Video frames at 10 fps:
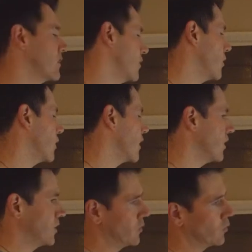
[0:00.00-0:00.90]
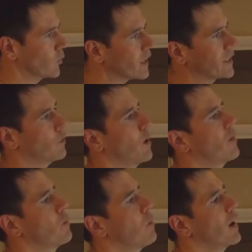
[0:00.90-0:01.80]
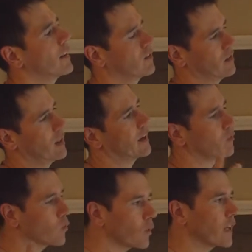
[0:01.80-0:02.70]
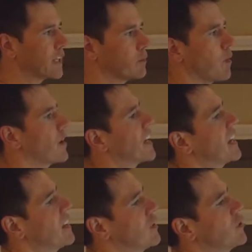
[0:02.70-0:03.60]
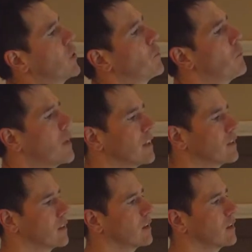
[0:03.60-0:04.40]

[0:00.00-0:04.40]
So you really wanted the bike to like really bite in, you know, mid